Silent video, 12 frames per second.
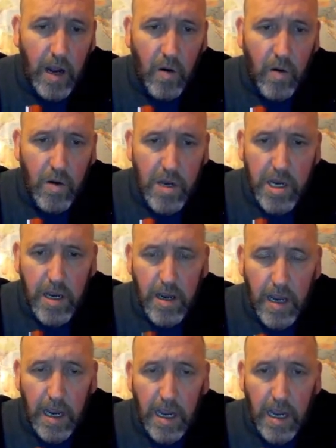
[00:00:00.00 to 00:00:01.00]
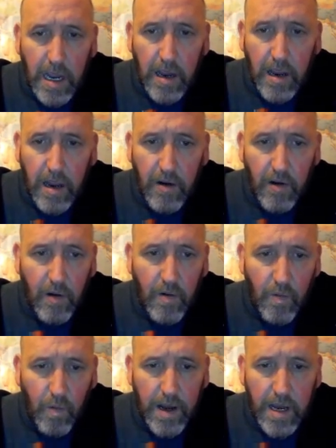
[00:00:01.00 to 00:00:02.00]
goes round
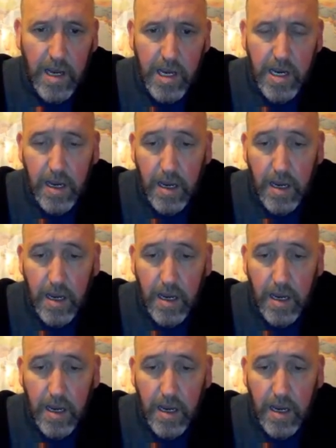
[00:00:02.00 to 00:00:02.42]
once,